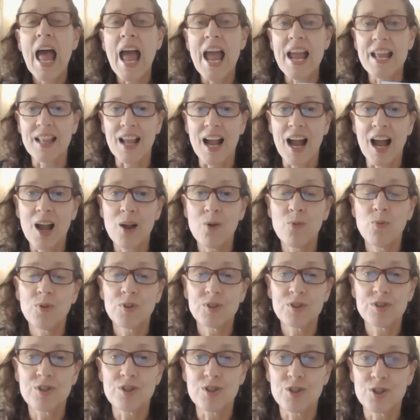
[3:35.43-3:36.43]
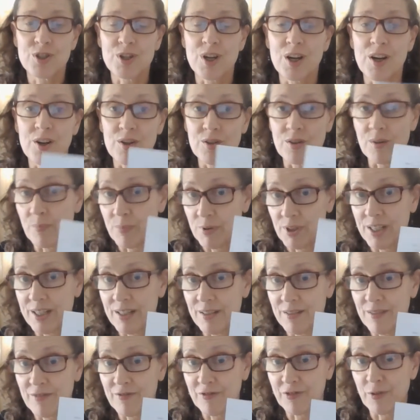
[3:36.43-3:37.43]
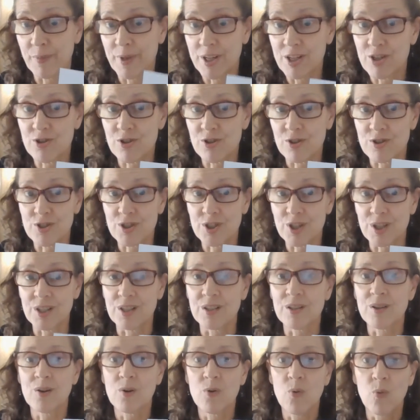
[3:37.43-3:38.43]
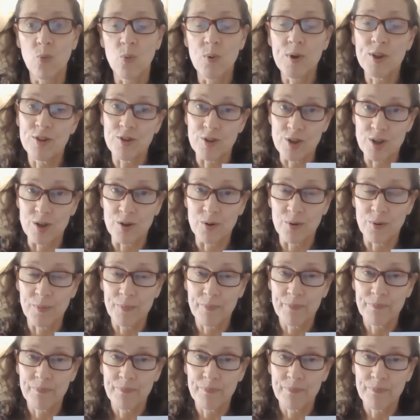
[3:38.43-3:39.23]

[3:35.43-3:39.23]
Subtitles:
and I want to share the plant information sheet with you.